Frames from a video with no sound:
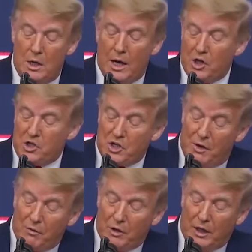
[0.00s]
ask
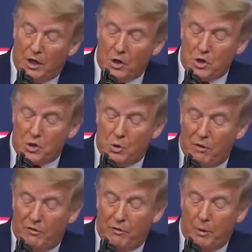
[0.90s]
several leaders who
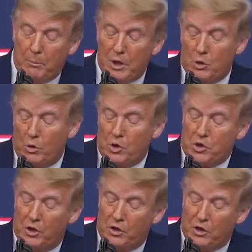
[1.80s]
have been
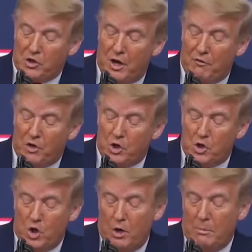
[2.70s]
crucial in this effort to
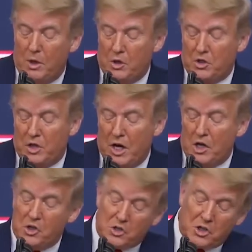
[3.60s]
join me on
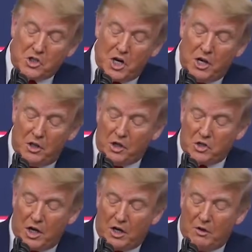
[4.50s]
stage as I sign the
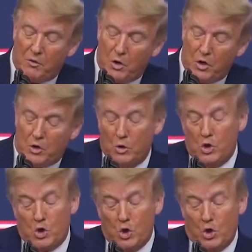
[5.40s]
executive order to
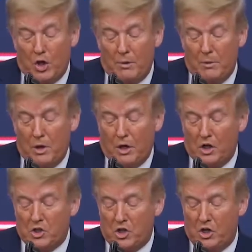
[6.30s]
ensure that
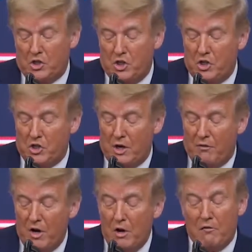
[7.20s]
American citizens
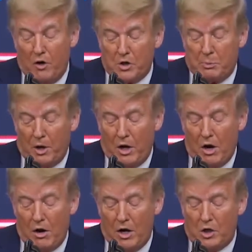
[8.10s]
have first
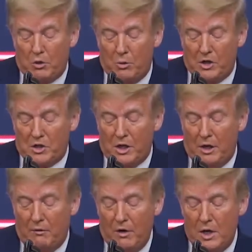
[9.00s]
priority to
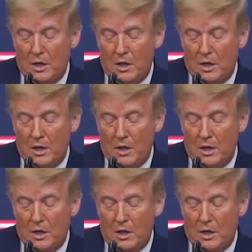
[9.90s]
receive